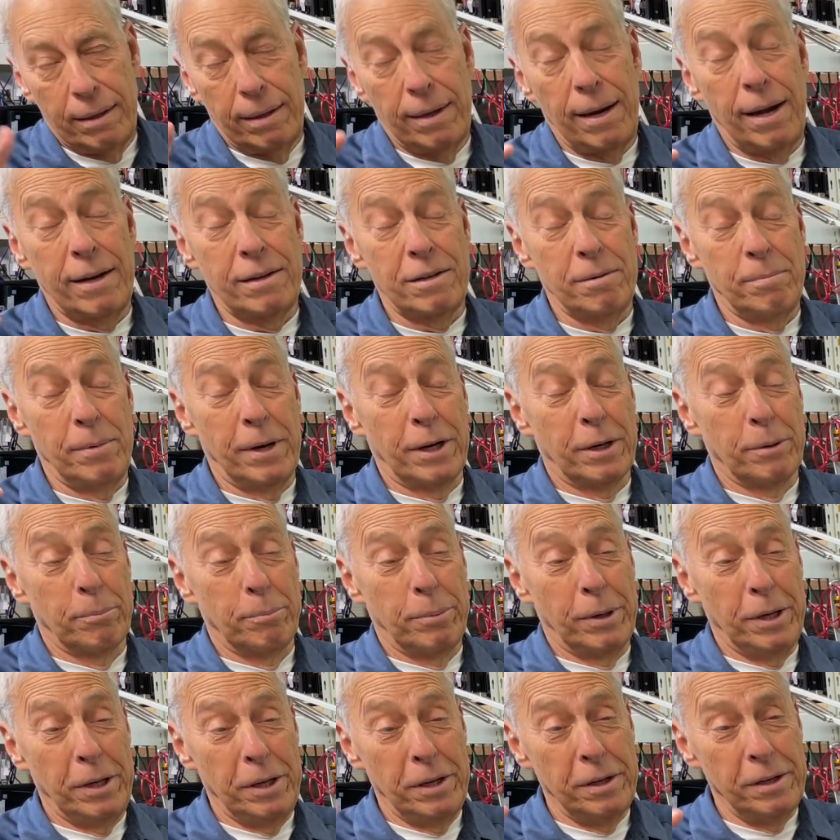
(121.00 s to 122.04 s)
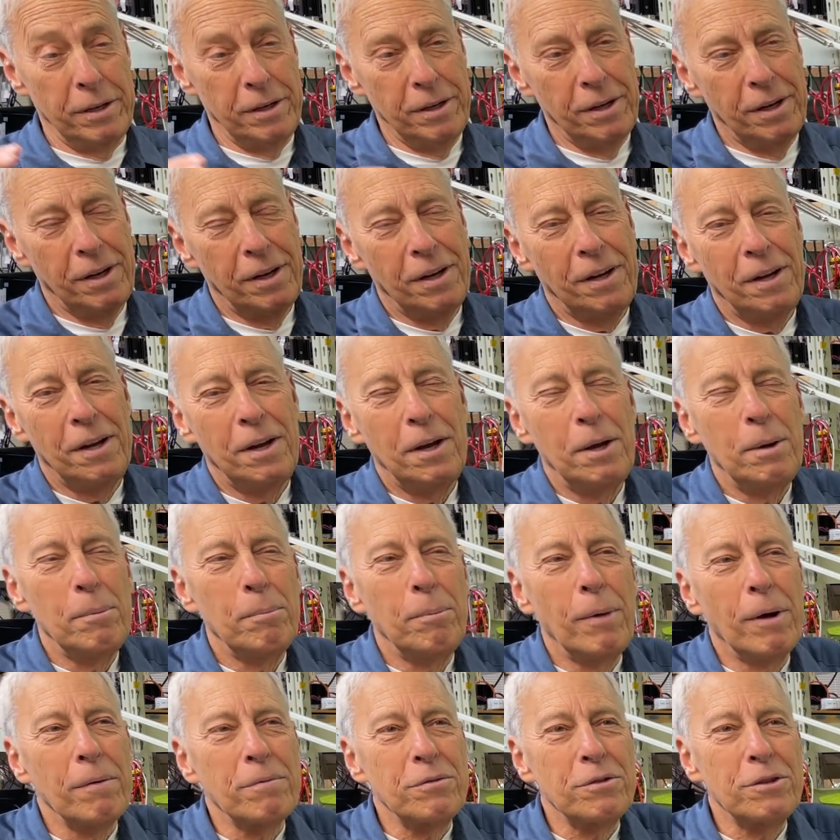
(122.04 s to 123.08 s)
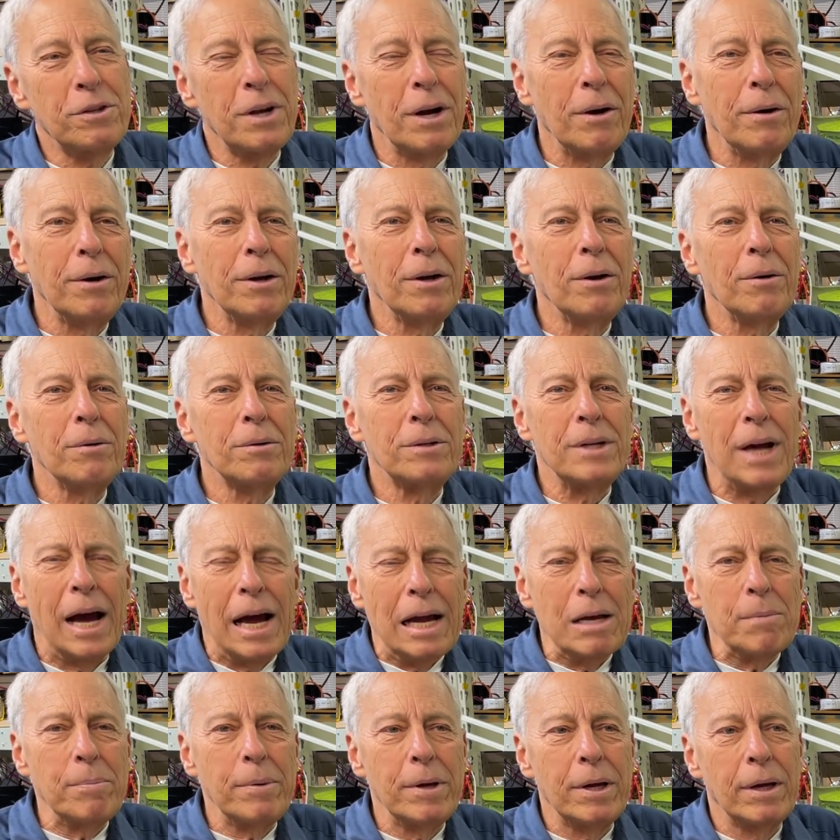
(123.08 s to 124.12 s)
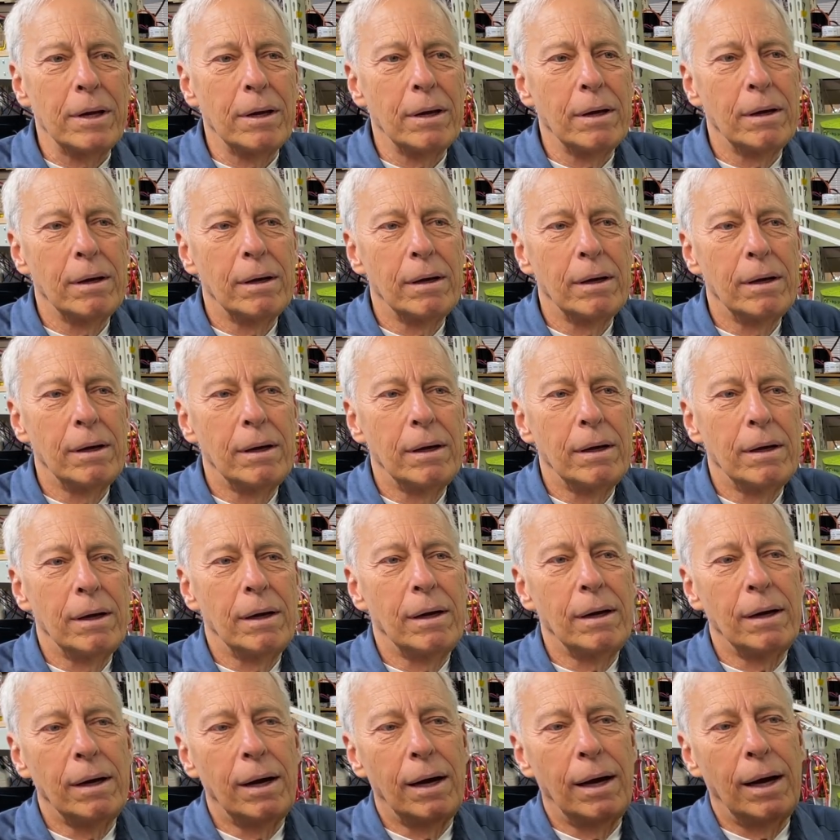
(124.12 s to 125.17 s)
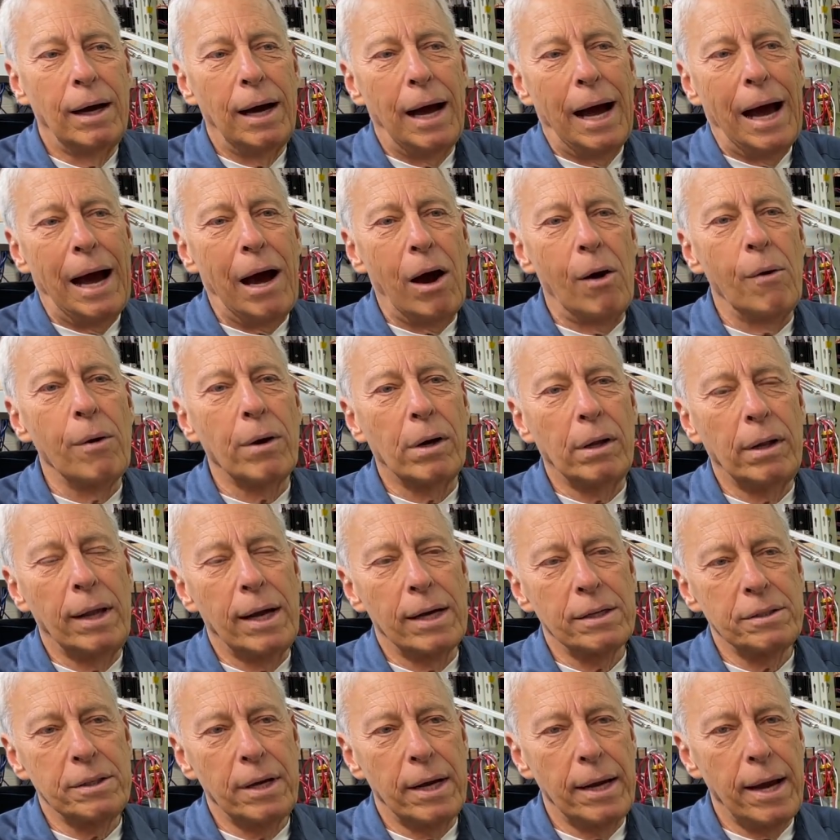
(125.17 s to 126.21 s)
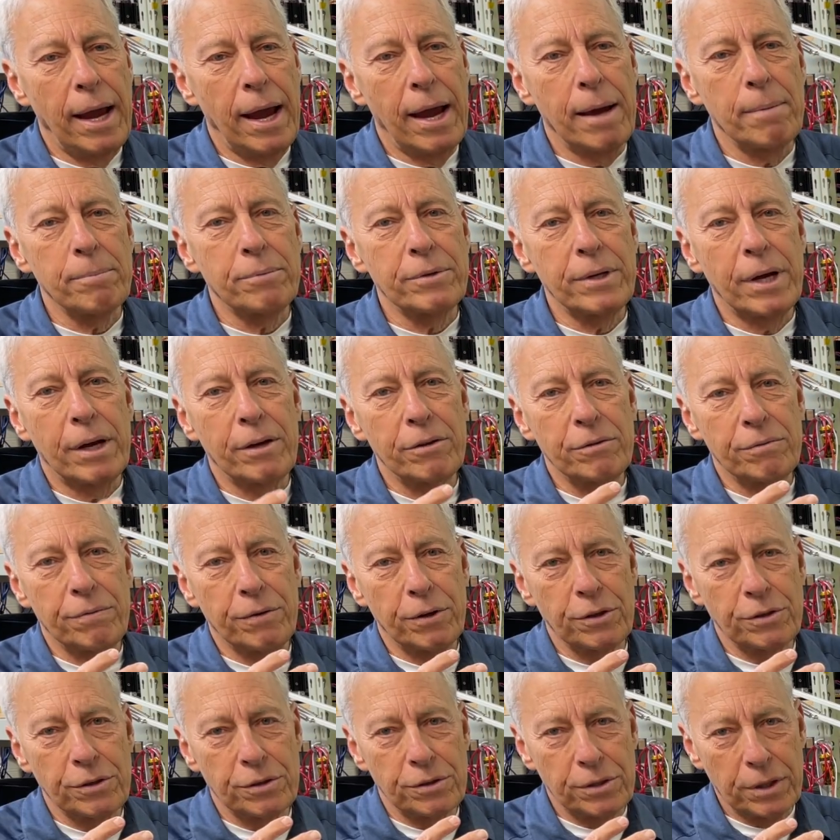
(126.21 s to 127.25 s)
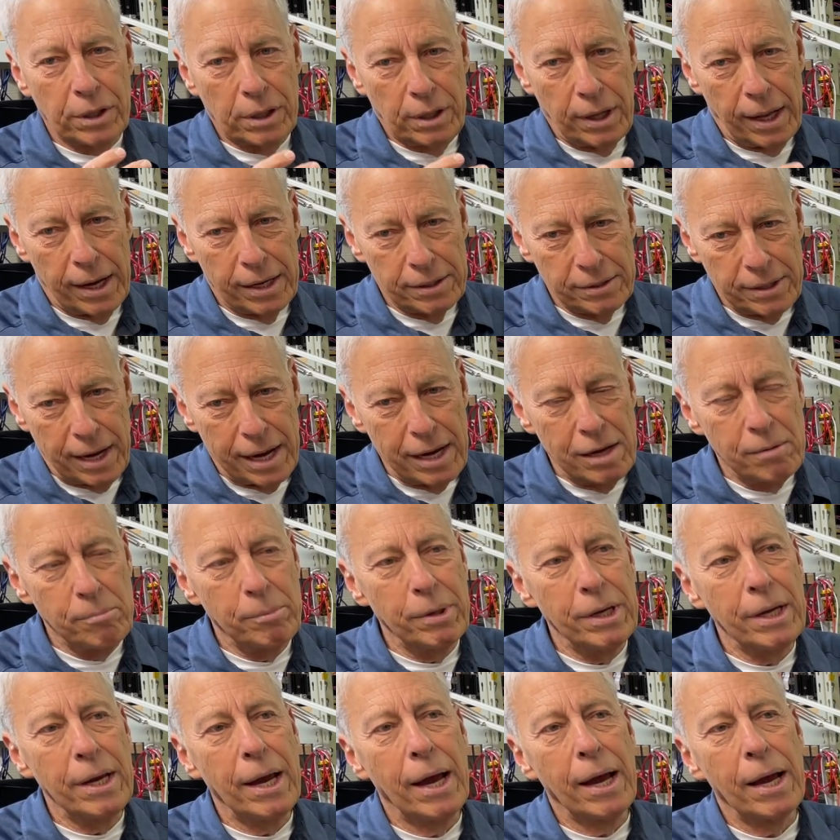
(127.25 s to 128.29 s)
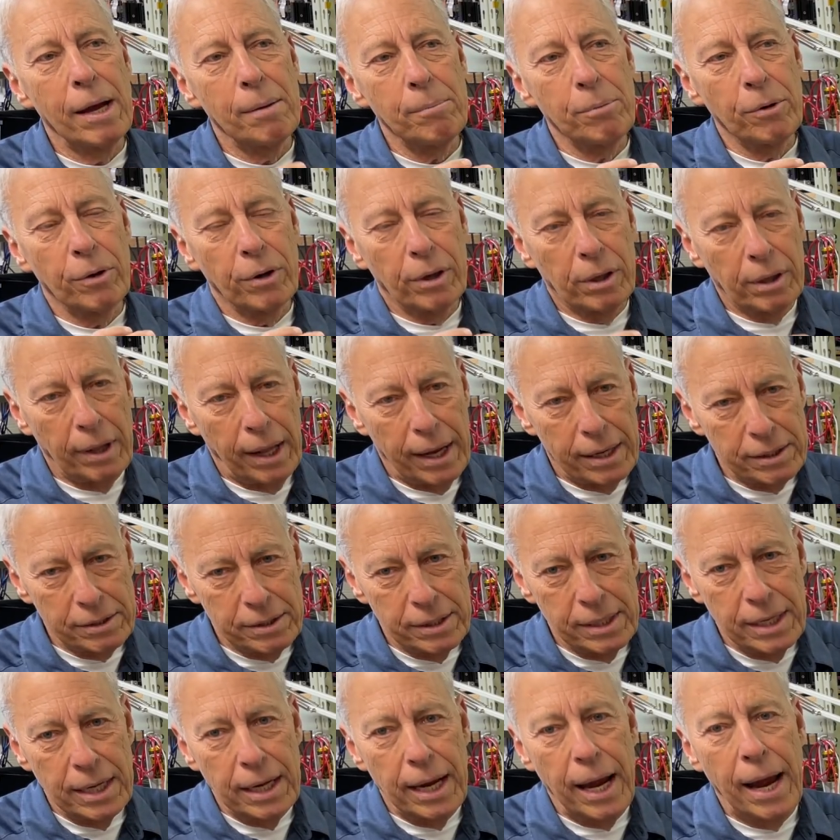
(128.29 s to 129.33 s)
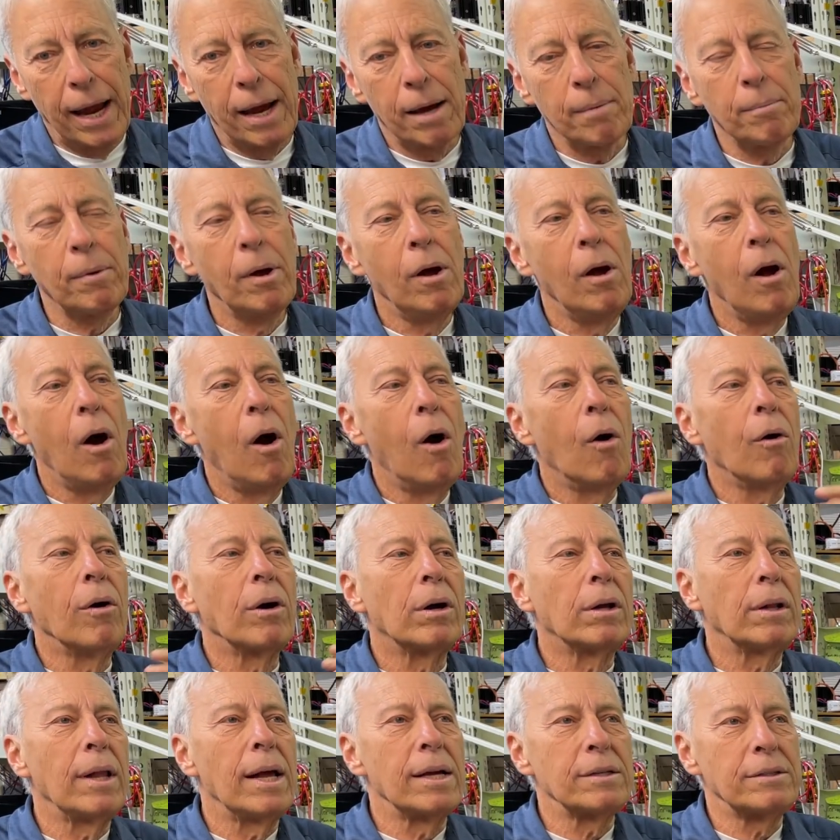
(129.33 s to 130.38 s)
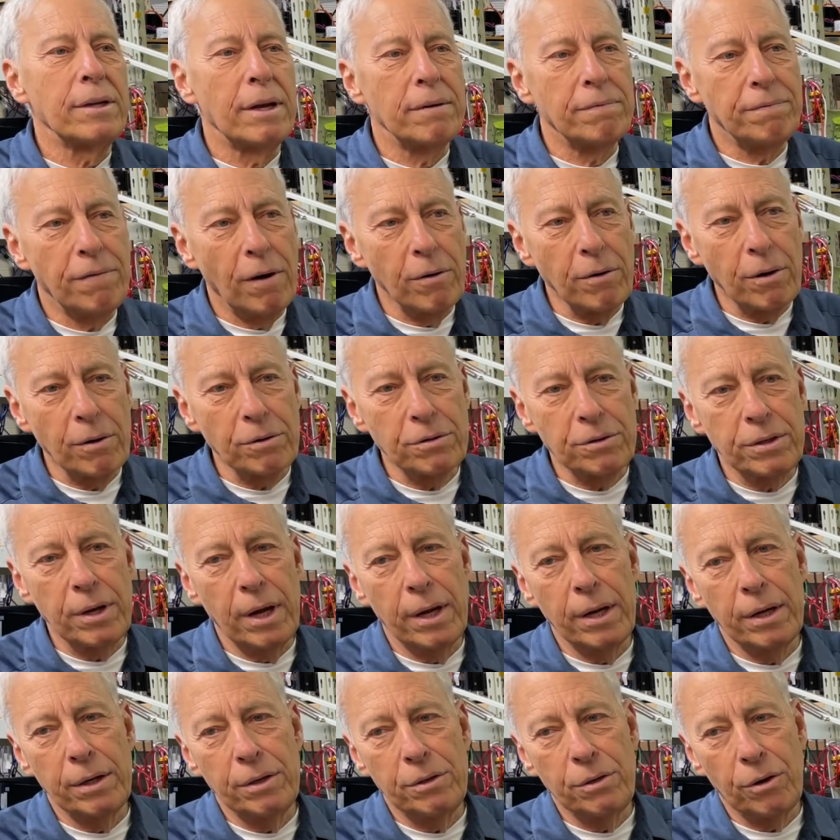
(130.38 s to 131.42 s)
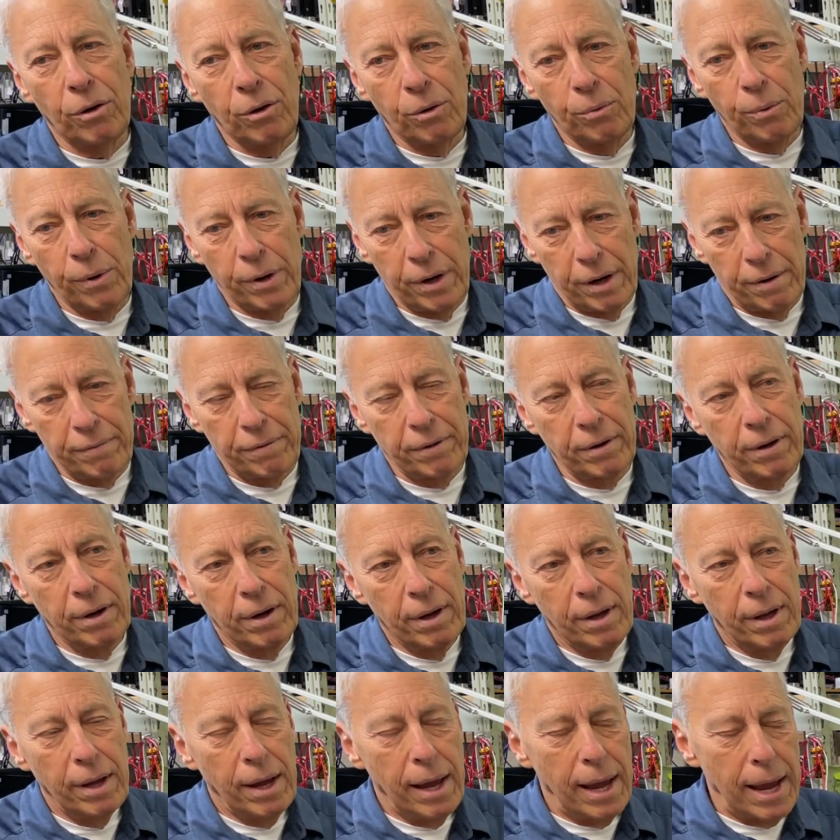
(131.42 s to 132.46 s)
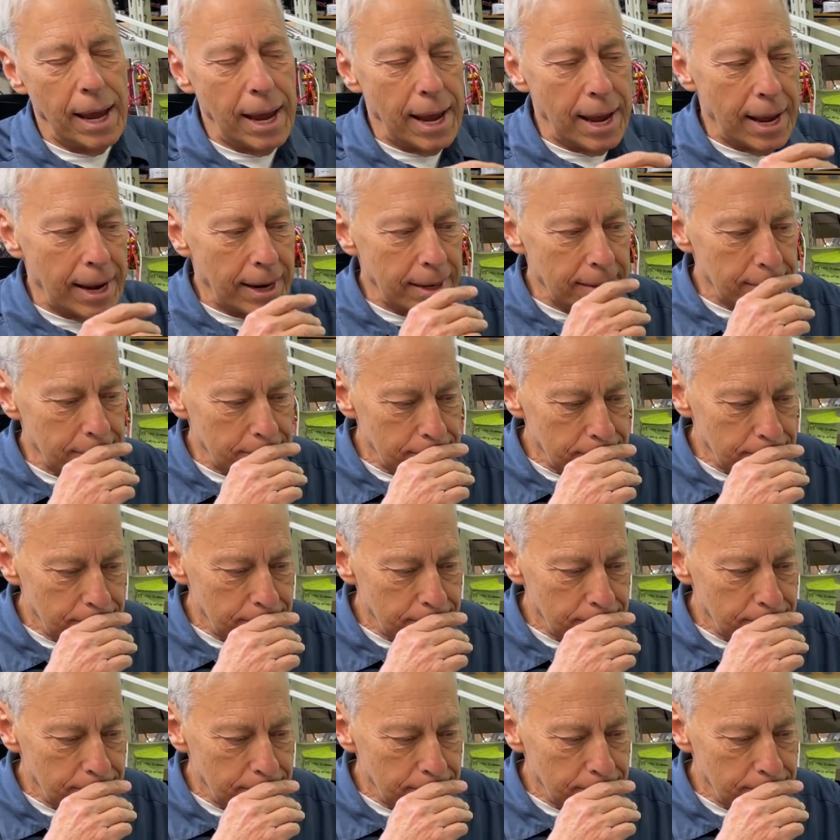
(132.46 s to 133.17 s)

not to make a pun, of stereotyping how a Class A amp sounds versus a Class AB amp or a Class D amp or a Class A phono stage or whatever. And